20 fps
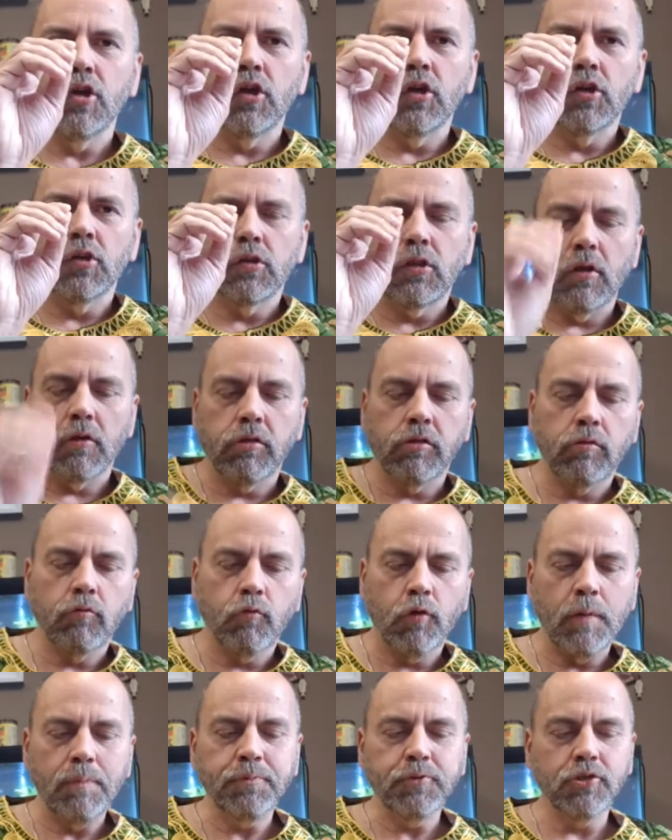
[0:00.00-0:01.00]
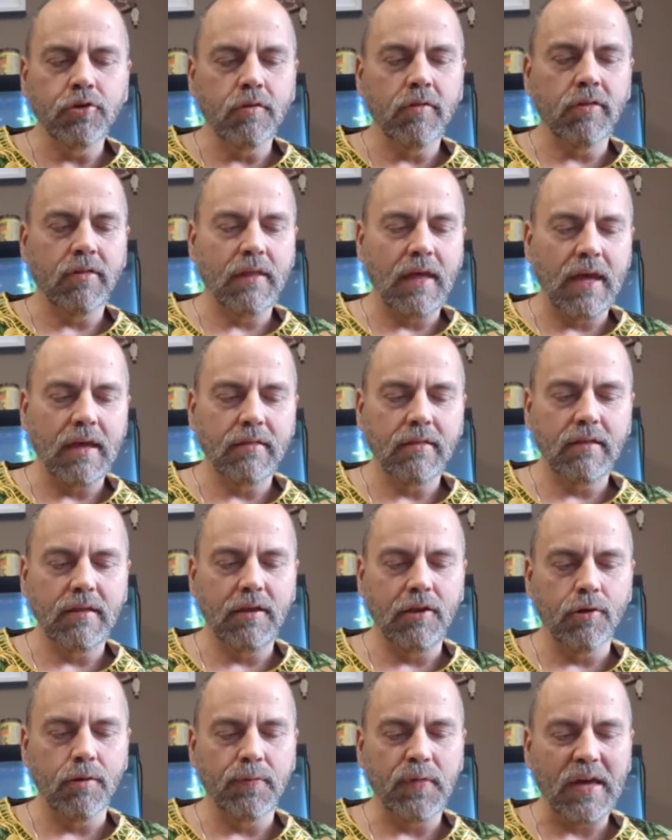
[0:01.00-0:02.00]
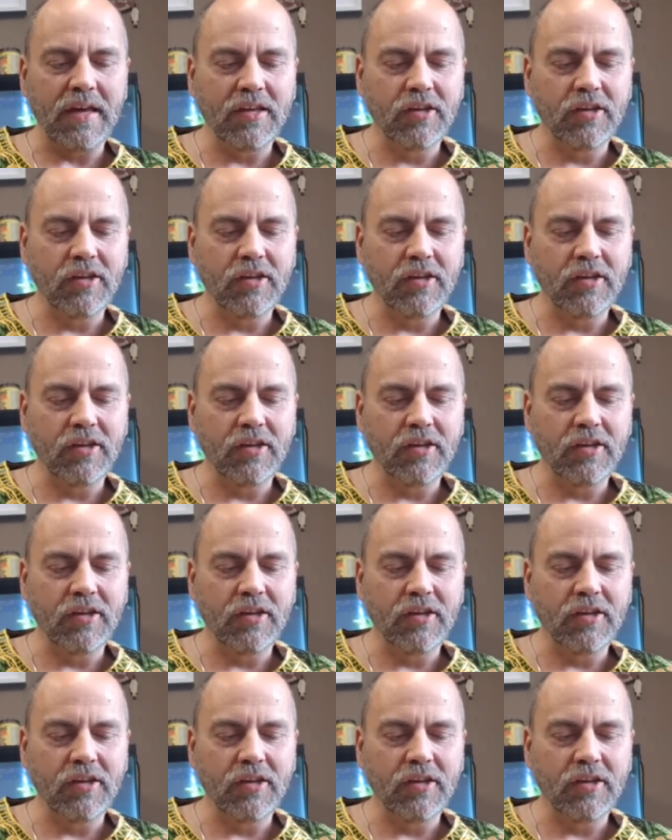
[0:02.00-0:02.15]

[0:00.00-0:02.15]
the scripture says here that